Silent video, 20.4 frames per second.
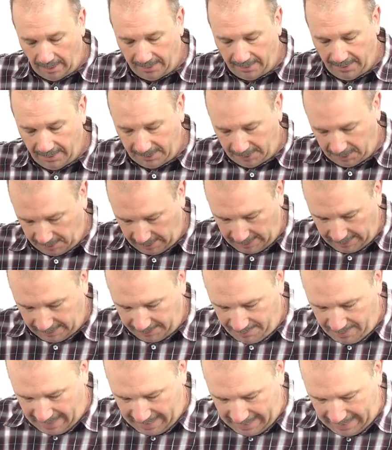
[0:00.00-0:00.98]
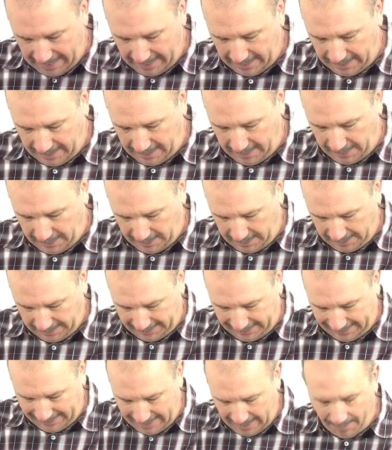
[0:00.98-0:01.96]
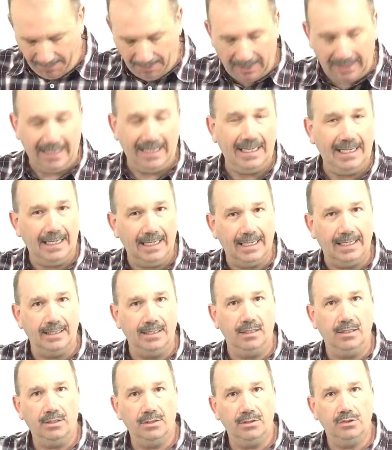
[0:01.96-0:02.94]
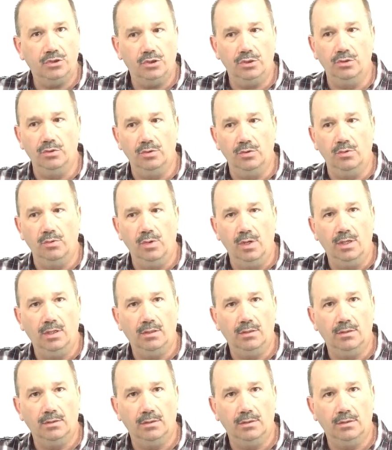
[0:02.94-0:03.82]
This is made to zip in to